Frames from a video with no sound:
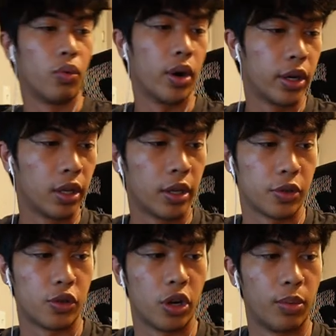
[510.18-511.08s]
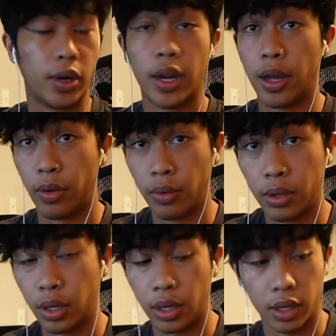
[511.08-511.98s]
Alrighty, ladies and gentlemen. Now,
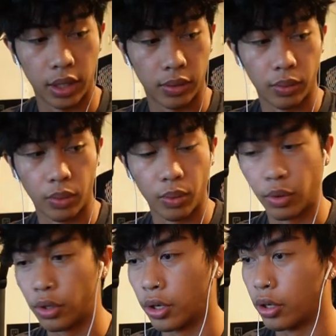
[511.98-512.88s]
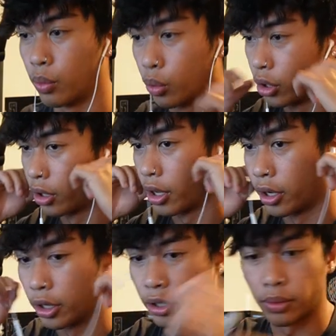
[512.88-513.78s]
uh, we're, we're, done. We're done
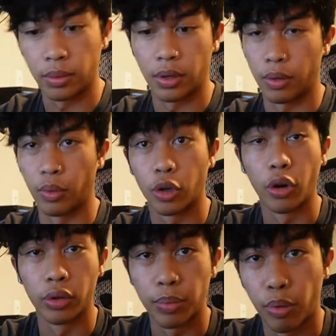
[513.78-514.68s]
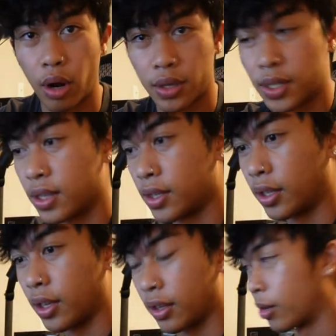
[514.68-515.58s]
editing it. Now we're currently
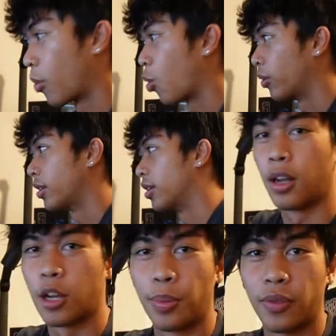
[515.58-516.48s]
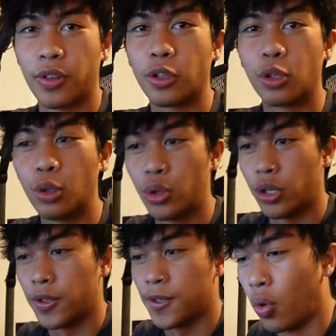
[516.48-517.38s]
processing it at the moment, and a couple of
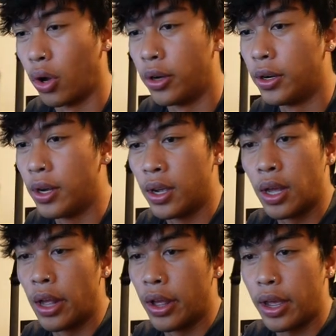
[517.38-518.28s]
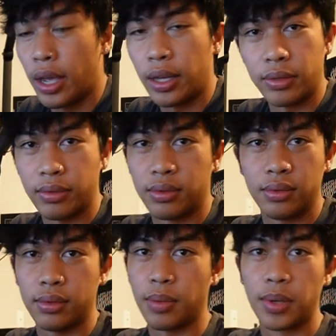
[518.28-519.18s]
conclusions. One
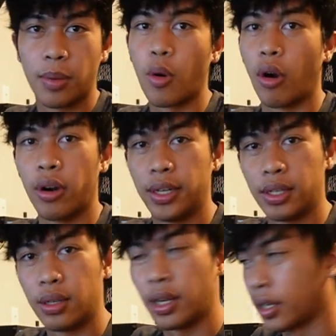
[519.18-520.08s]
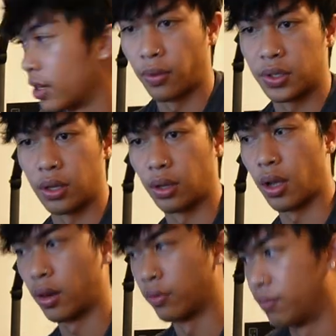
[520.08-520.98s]
I mean, I'm alright, I guess. Obviously a
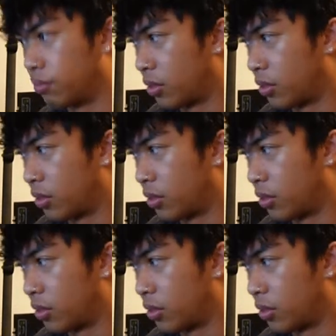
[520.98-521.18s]
lot of